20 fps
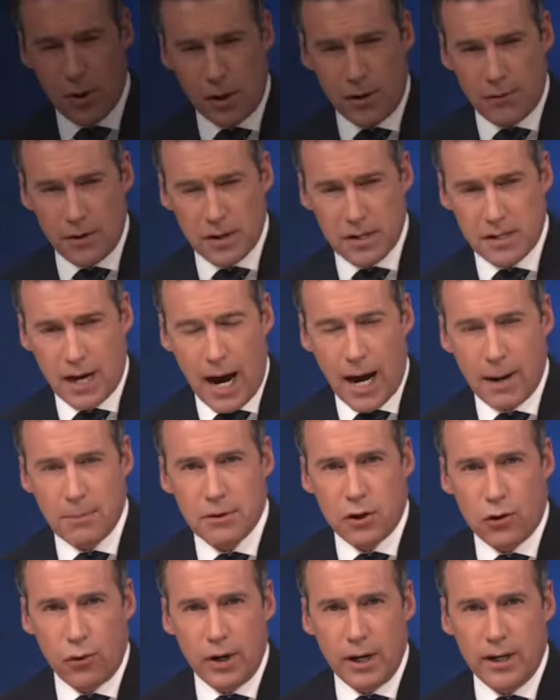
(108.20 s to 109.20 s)
Philadelphia's
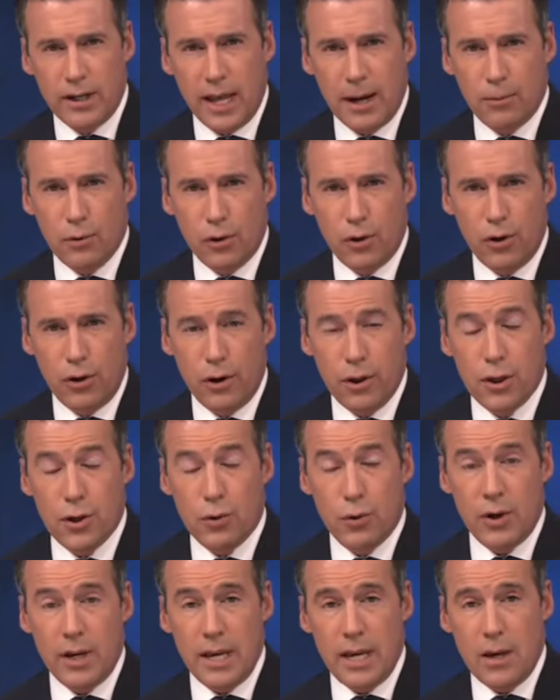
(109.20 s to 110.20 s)
Cobbs Creek neighborhood.
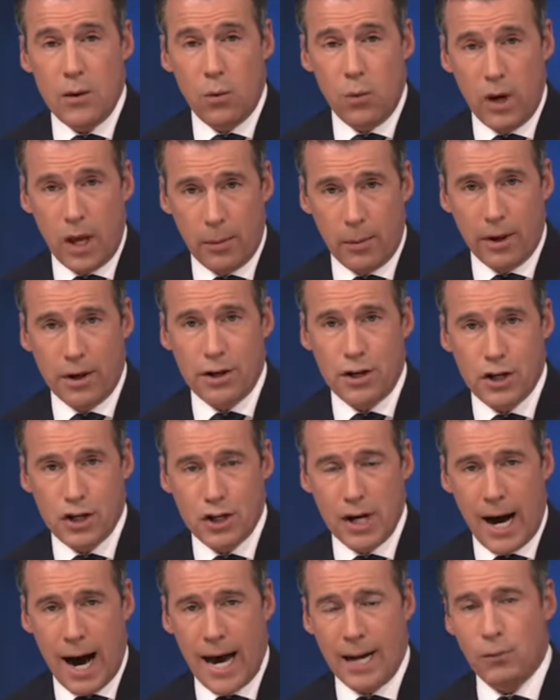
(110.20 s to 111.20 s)
Three women
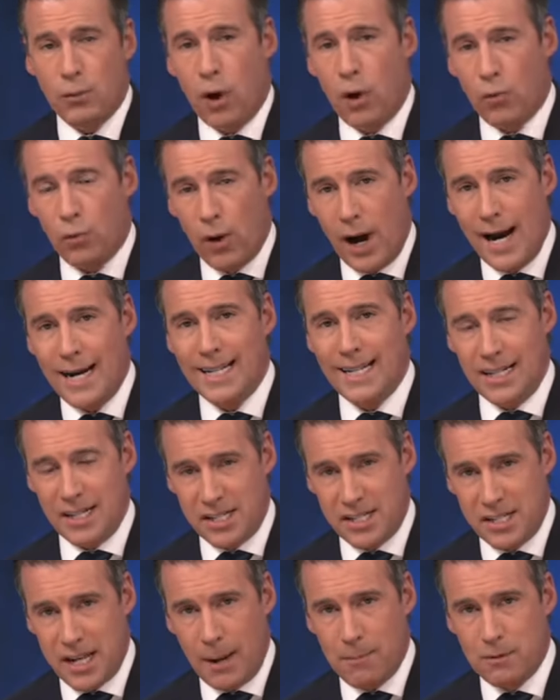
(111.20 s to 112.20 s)
shot while riding
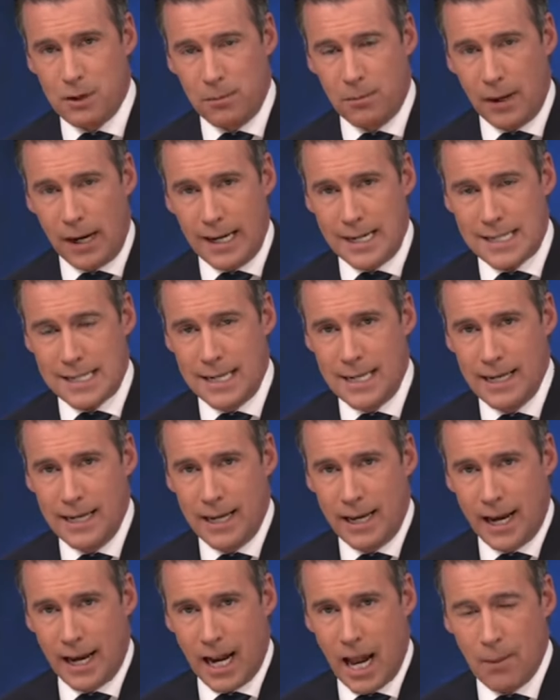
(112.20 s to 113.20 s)
a SEPTA bus.
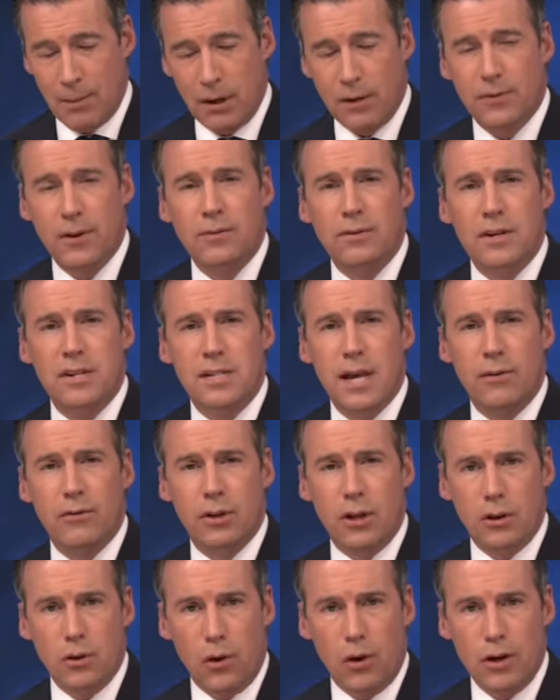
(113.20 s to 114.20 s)
It happened at
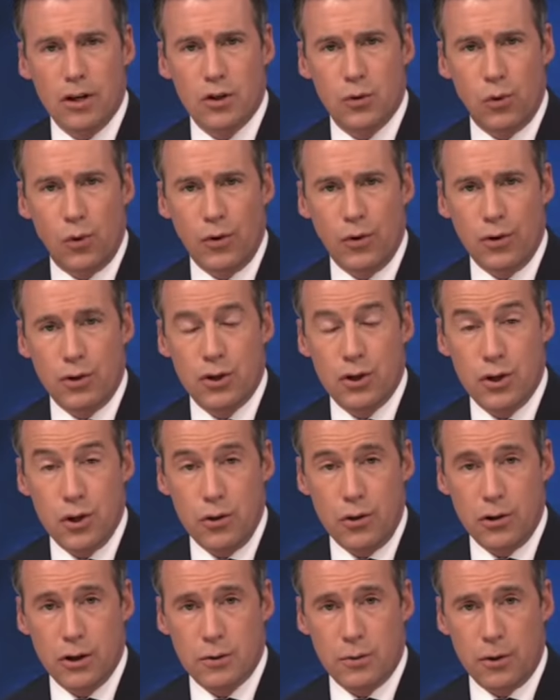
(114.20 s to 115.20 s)
57th and Larchwood. The
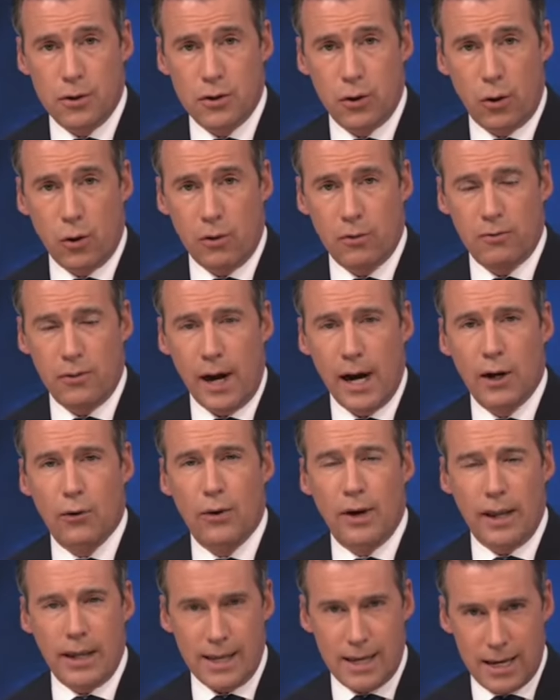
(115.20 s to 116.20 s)
shooters were told
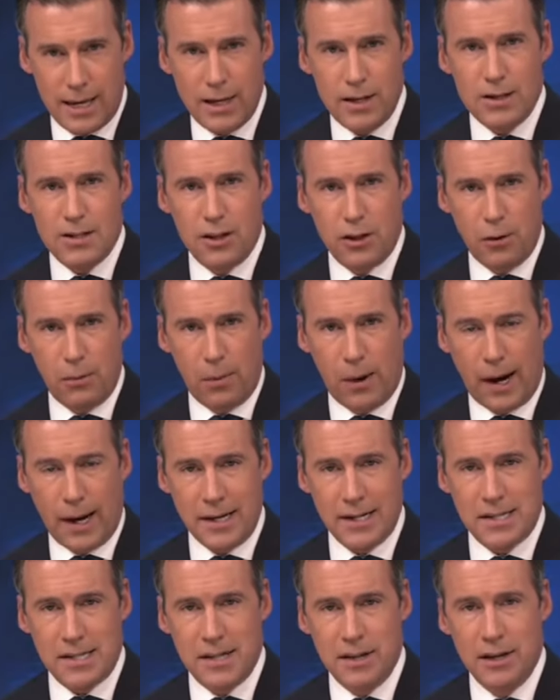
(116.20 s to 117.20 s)
firing into the
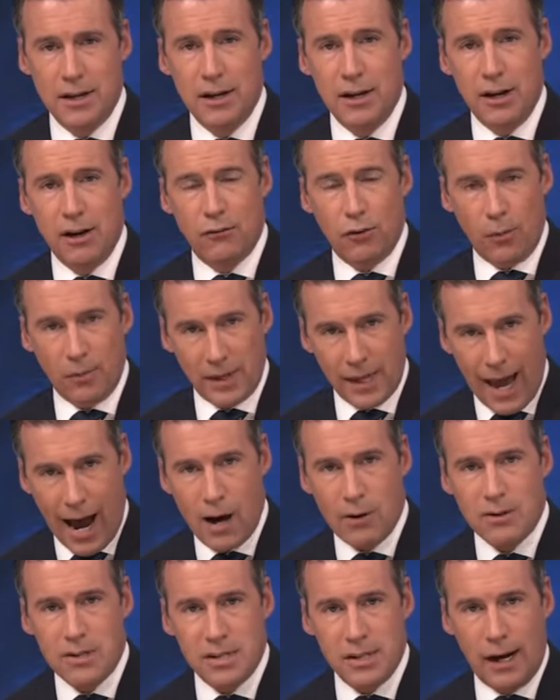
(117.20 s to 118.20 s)
bus from the
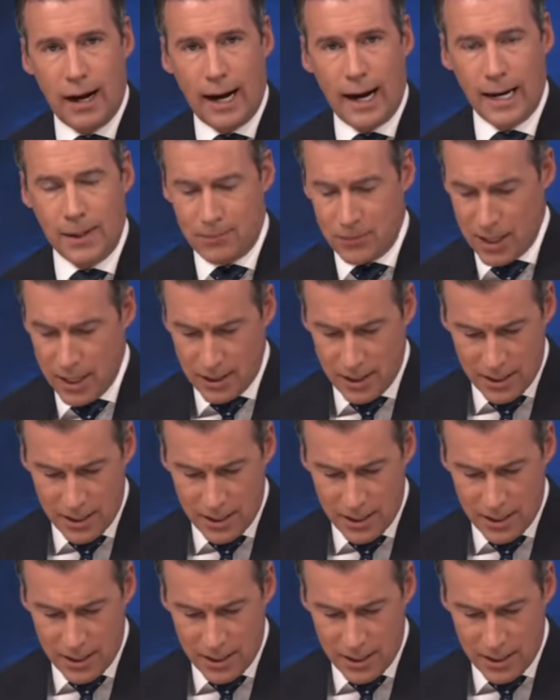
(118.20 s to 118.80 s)
outside.